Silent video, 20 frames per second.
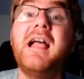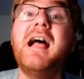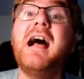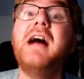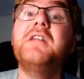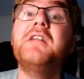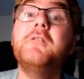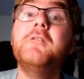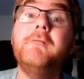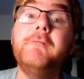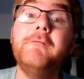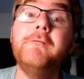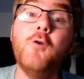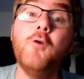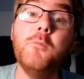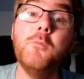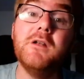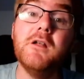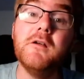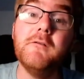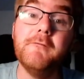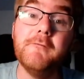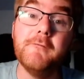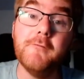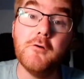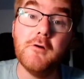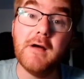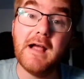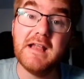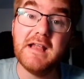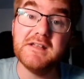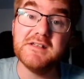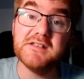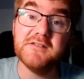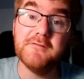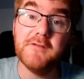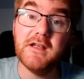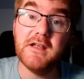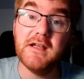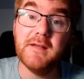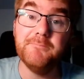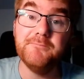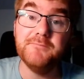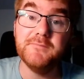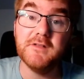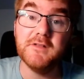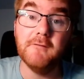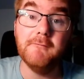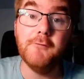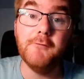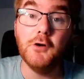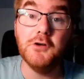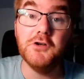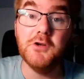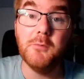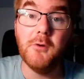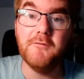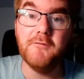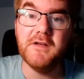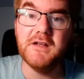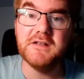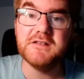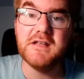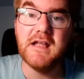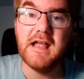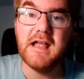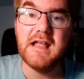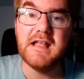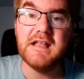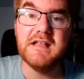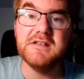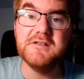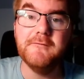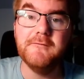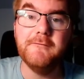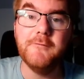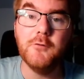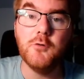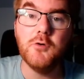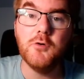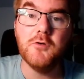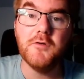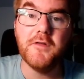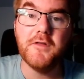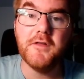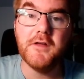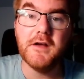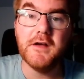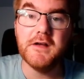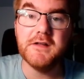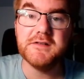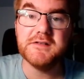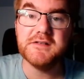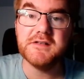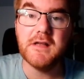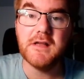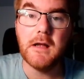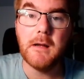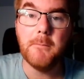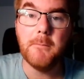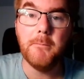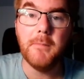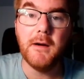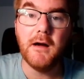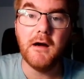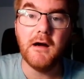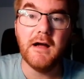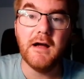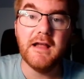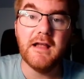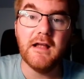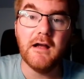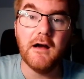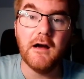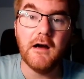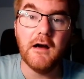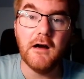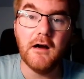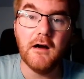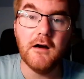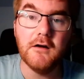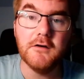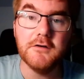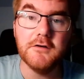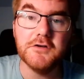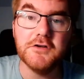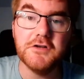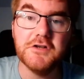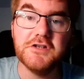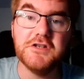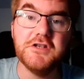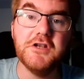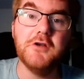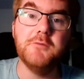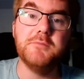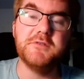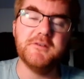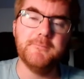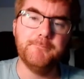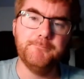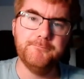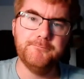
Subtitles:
And the formula for a sphere, the volume of it, is 4/3 pi r cubed.